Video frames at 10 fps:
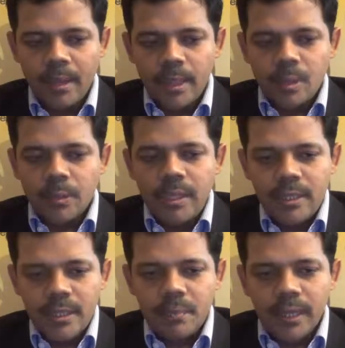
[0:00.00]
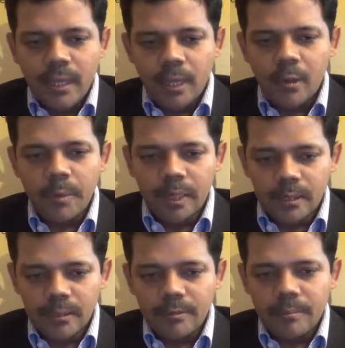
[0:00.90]
So here is my argument.
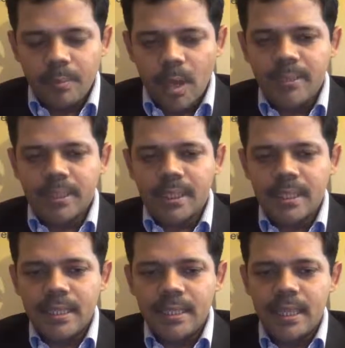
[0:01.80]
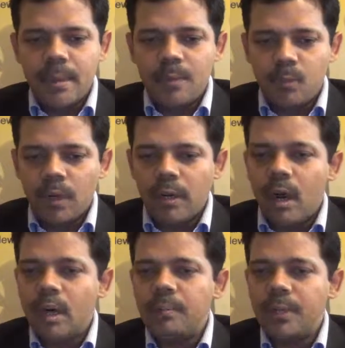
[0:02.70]
Probably this concept will
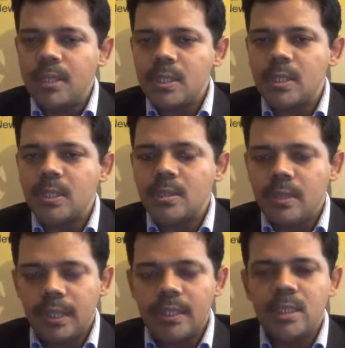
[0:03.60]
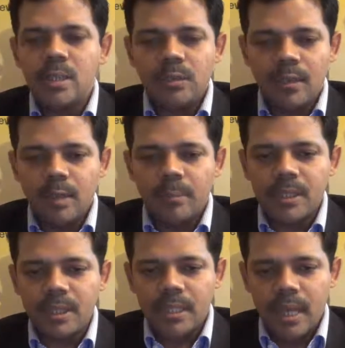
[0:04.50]
not be in so developed a
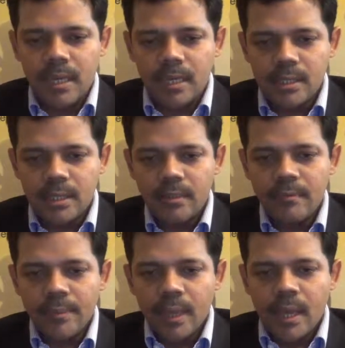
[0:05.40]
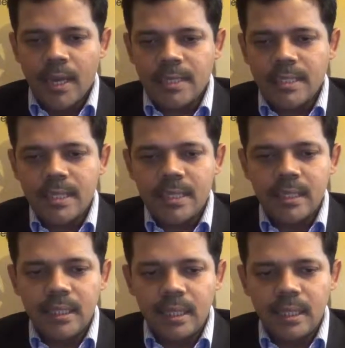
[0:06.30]
state as it is in
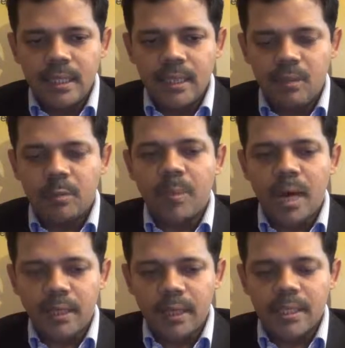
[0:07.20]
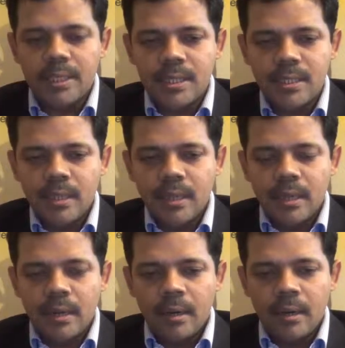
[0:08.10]
the developed markets,
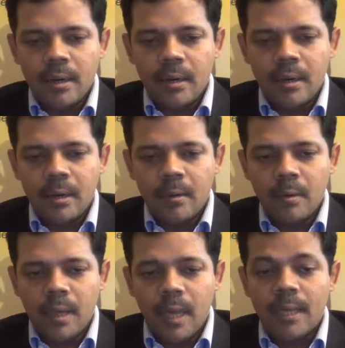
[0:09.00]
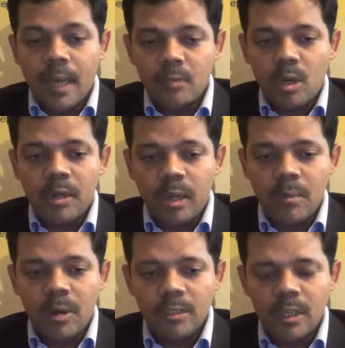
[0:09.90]
and I'm talking
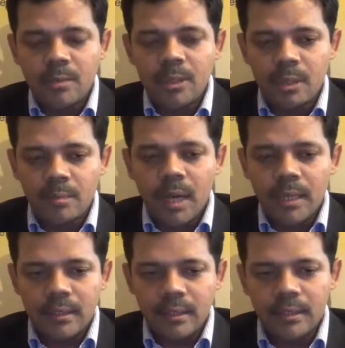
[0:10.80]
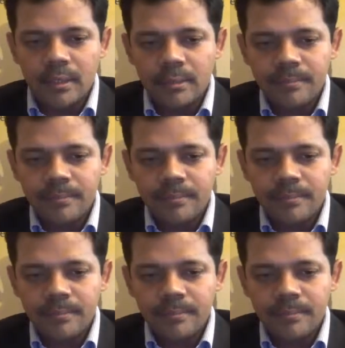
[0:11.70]
about the emerging market here.